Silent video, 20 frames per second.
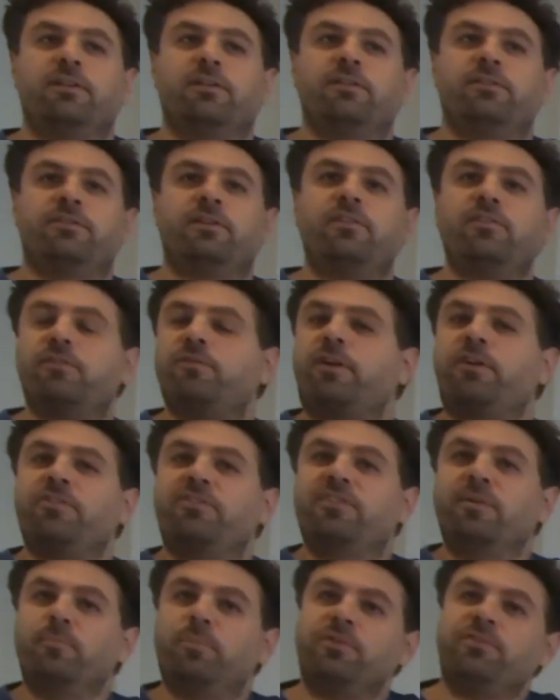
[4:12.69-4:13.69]
That's a very
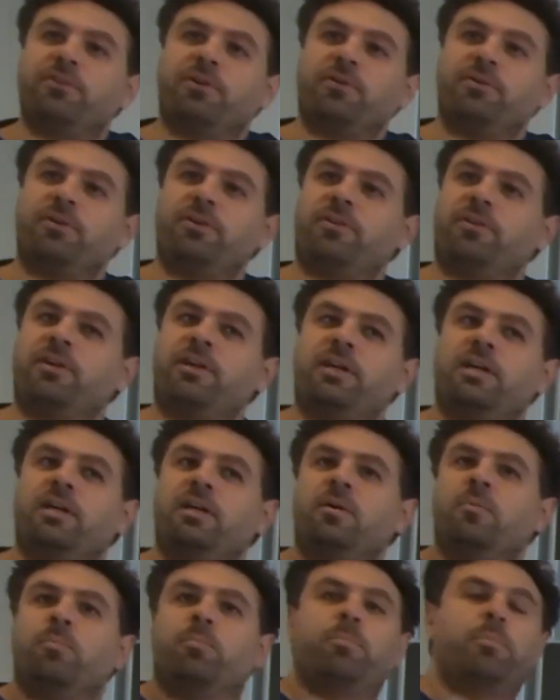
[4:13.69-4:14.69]
simple circuit,
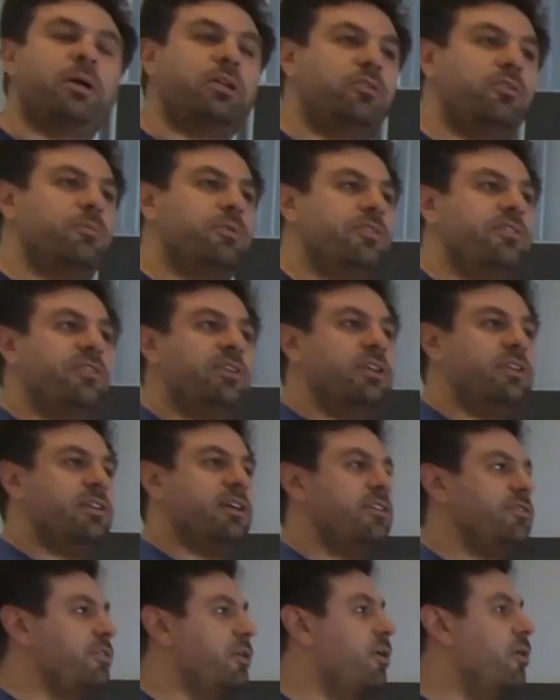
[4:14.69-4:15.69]
but you will see it
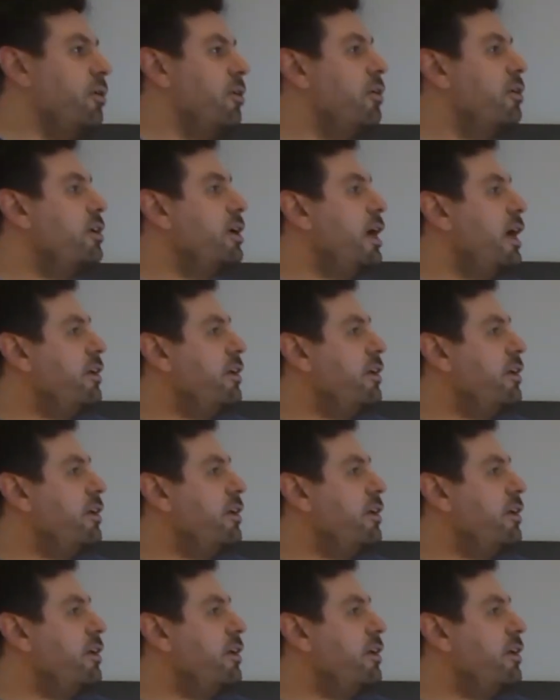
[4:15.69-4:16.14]
has all